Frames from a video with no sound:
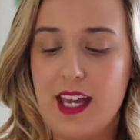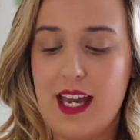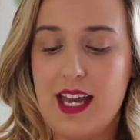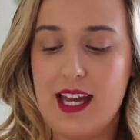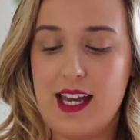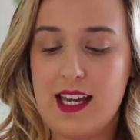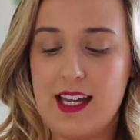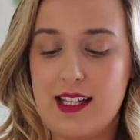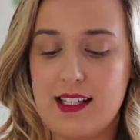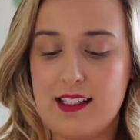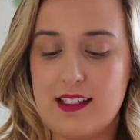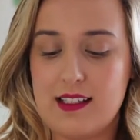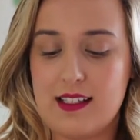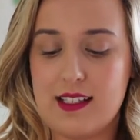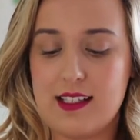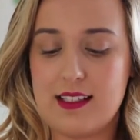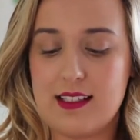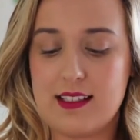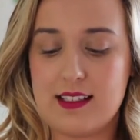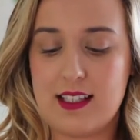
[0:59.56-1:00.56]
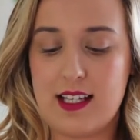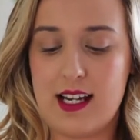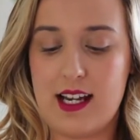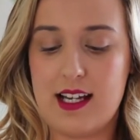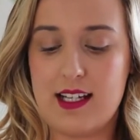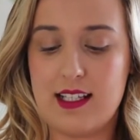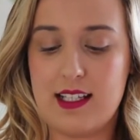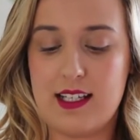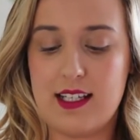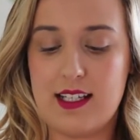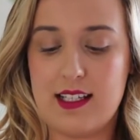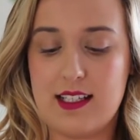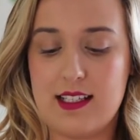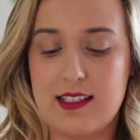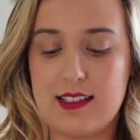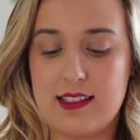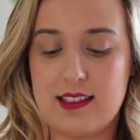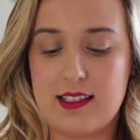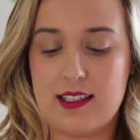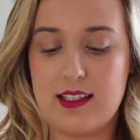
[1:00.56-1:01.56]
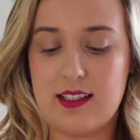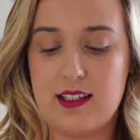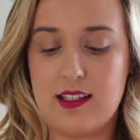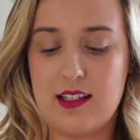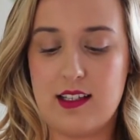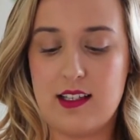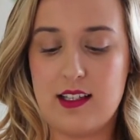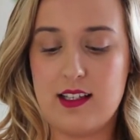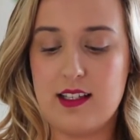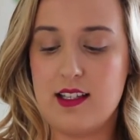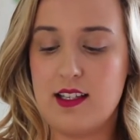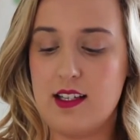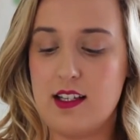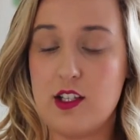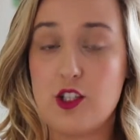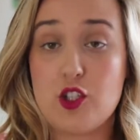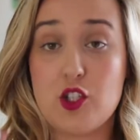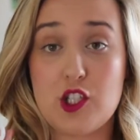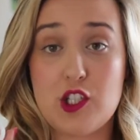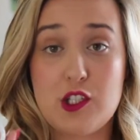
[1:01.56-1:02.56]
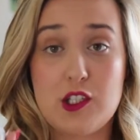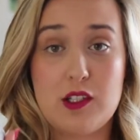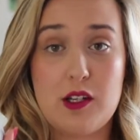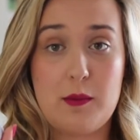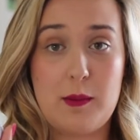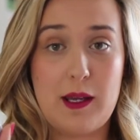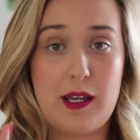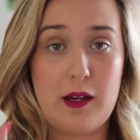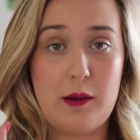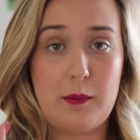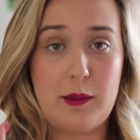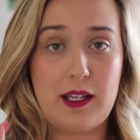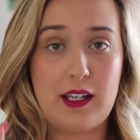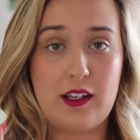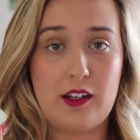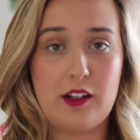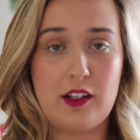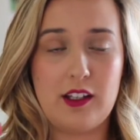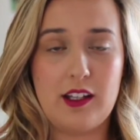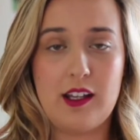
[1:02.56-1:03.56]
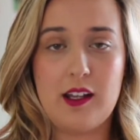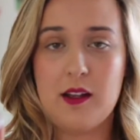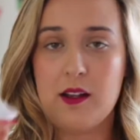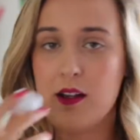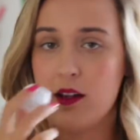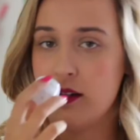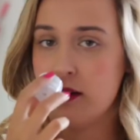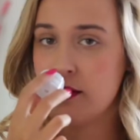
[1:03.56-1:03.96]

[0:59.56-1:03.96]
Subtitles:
and inside it is just a pale pink colour.